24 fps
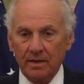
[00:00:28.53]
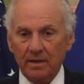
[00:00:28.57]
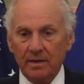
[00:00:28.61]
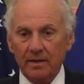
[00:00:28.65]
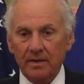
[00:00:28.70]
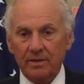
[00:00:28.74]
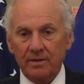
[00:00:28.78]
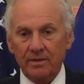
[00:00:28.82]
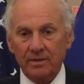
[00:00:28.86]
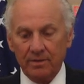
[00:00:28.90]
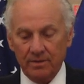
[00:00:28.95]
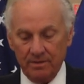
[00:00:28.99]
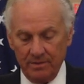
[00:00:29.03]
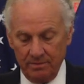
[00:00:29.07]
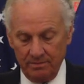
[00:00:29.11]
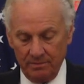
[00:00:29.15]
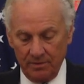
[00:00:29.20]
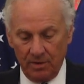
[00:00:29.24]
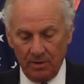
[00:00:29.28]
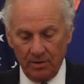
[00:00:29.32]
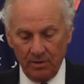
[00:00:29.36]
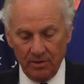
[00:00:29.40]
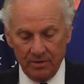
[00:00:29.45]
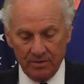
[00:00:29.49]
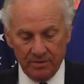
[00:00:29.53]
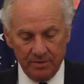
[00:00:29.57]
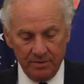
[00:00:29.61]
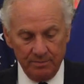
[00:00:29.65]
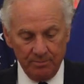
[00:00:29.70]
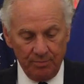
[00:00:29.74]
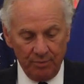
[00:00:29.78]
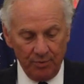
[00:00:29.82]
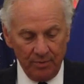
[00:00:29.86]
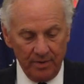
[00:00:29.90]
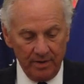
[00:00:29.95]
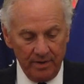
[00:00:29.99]
in your hearts and
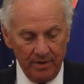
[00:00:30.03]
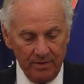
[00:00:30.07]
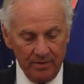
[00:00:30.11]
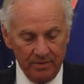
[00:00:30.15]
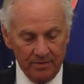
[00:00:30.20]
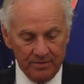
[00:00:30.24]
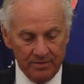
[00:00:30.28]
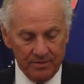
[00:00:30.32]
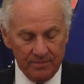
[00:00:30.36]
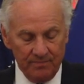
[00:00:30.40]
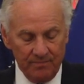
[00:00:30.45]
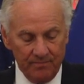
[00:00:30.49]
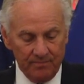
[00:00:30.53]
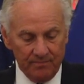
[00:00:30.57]
prayers.